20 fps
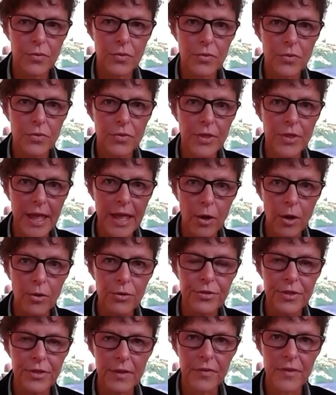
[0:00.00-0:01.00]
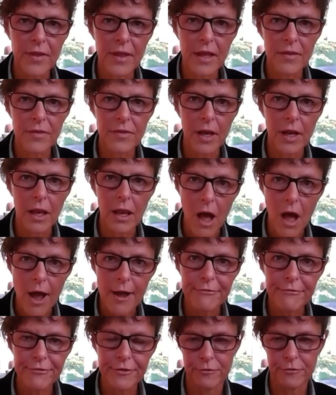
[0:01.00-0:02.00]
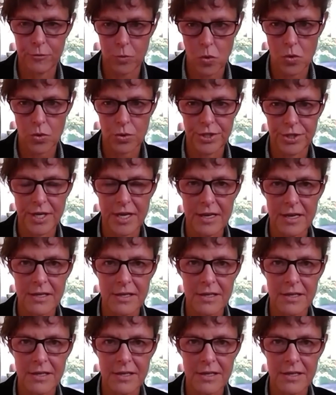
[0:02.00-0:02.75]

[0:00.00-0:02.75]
the health and the life of water,